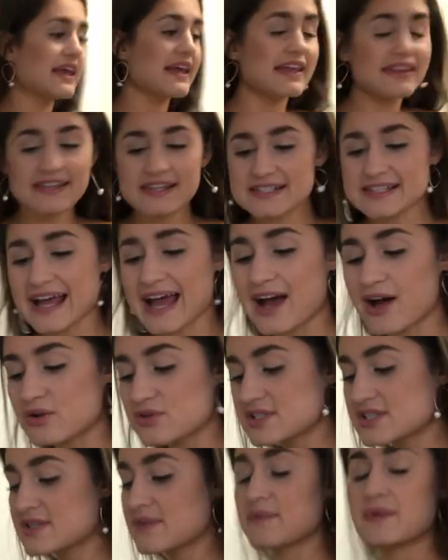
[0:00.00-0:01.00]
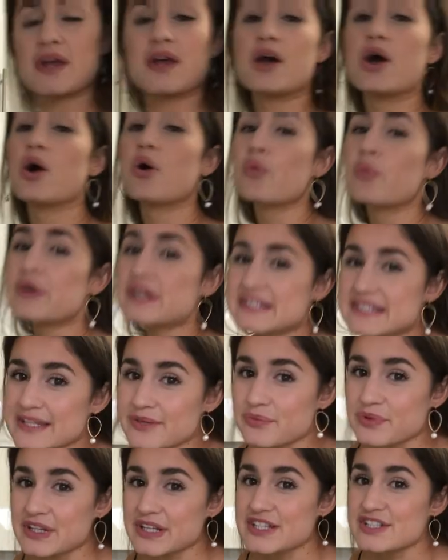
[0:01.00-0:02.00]
in this house, we didn't
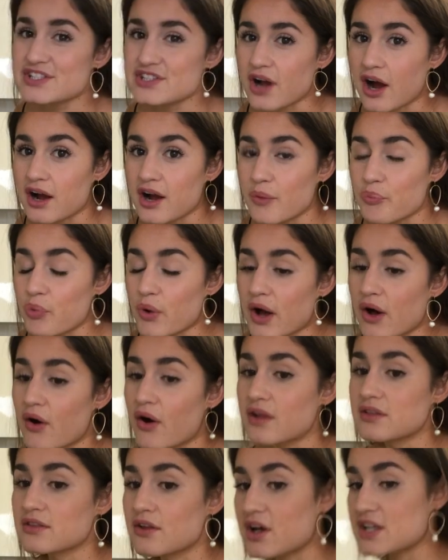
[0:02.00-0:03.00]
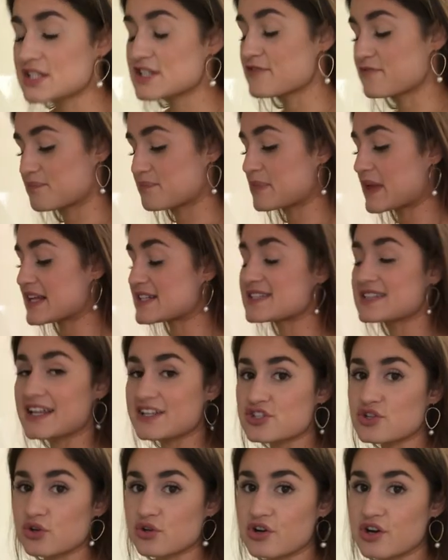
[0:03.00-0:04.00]
really stock up well on lots of
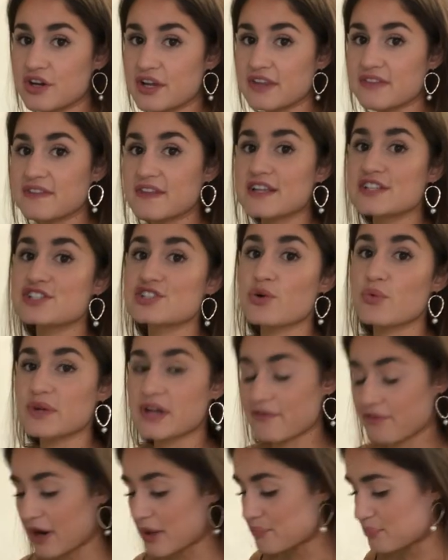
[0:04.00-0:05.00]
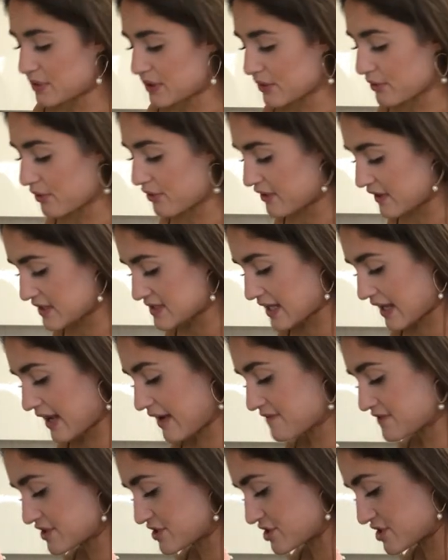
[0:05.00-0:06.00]
essential cooking things, so whenever I peel things, I have
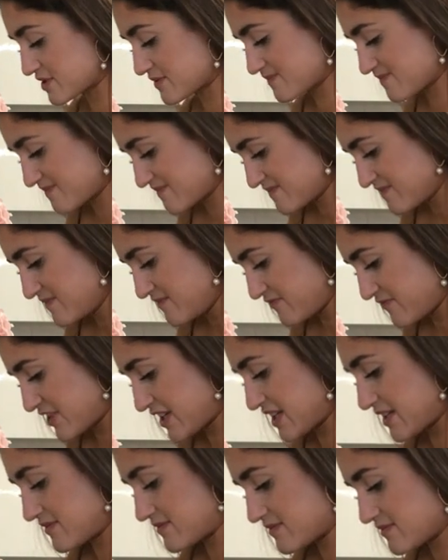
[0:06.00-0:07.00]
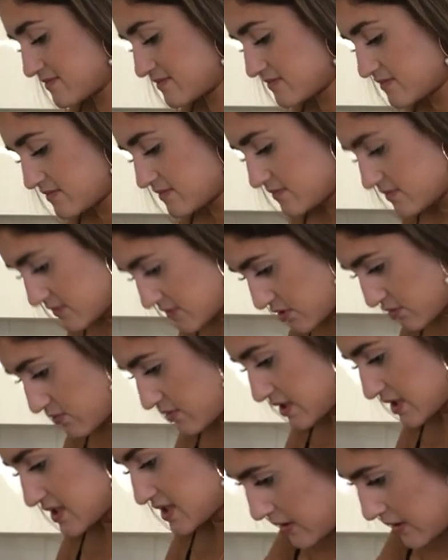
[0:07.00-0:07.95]
to just freaking do this.